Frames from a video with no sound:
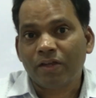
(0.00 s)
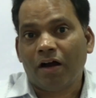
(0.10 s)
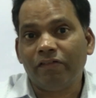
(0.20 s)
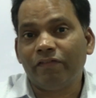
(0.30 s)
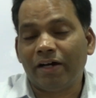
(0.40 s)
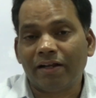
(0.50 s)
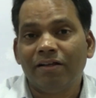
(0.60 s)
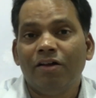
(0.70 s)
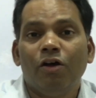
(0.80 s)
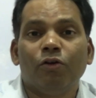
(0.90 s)

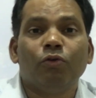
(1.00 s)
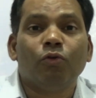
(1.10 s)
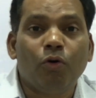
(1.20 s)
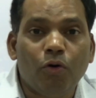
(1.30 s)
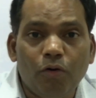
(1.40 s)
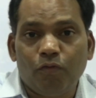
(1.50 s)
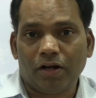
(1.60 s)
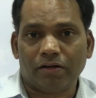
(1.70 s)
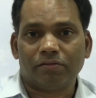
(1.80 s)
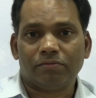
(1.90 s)
However, no
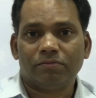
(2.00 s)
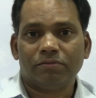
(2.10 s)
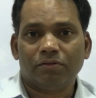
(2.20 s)
one,